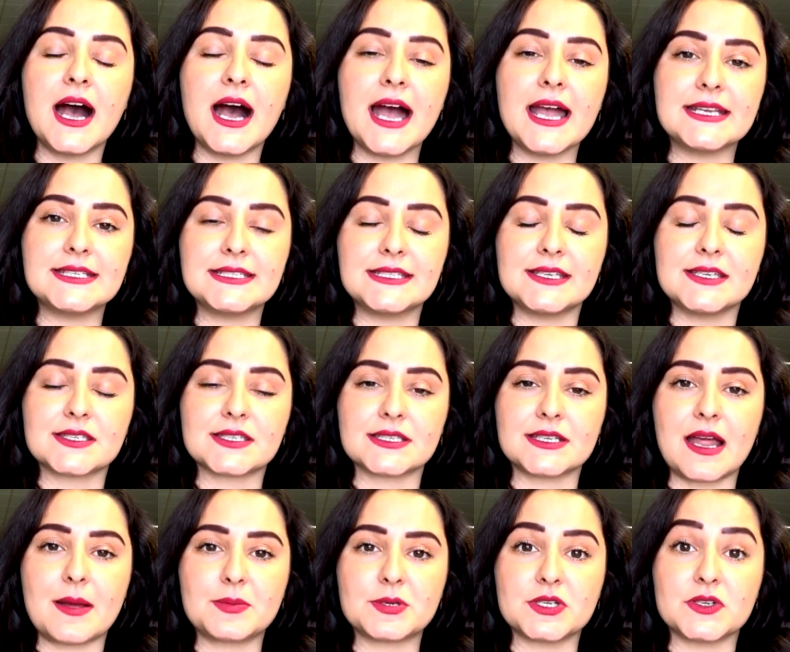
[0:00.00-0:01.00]
ideas
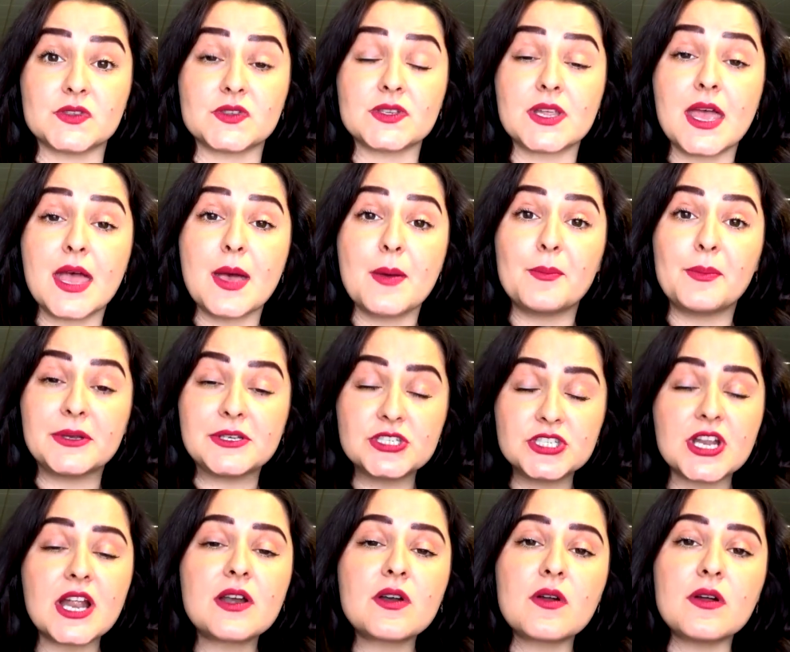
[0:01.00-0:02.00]
and options. But
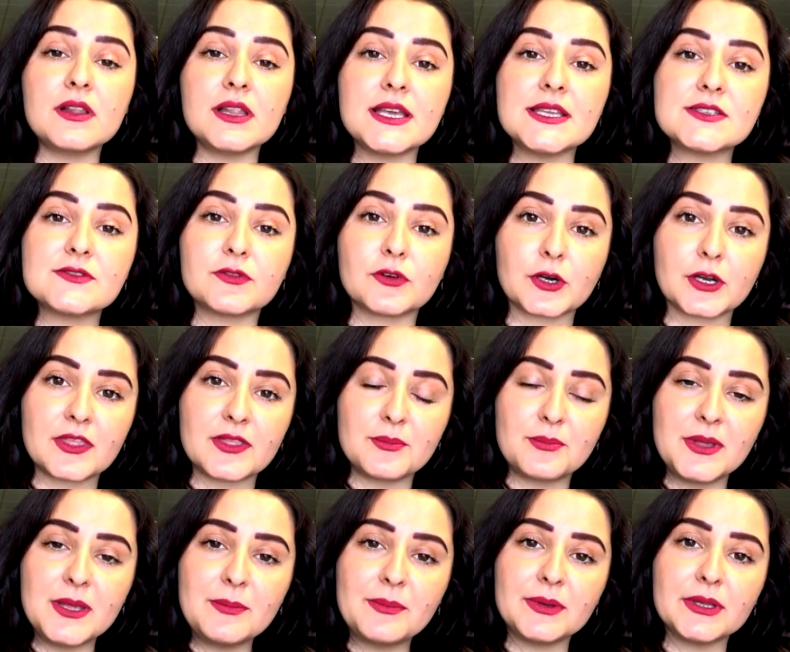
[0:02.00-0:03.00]
generally it's for the
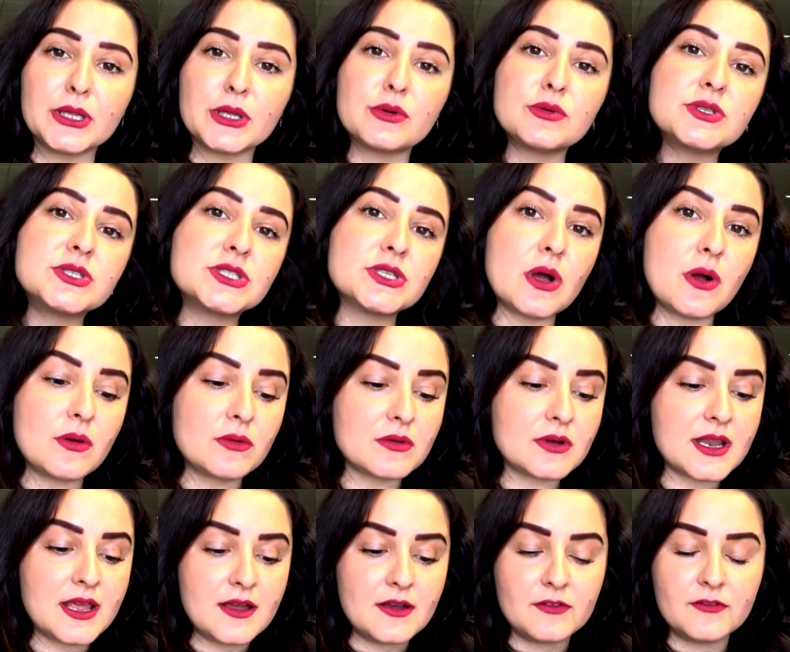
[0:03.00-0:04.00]
people who
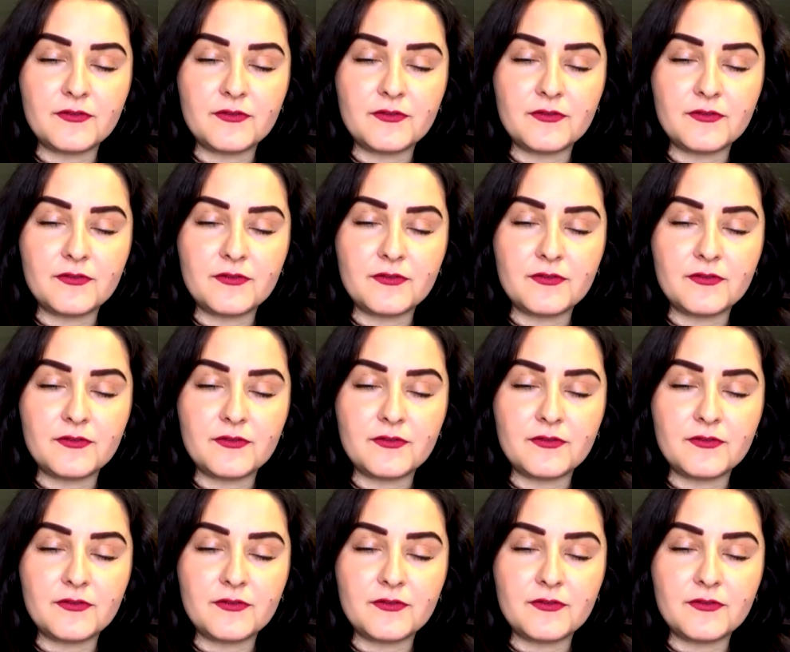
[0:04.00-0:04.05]
don't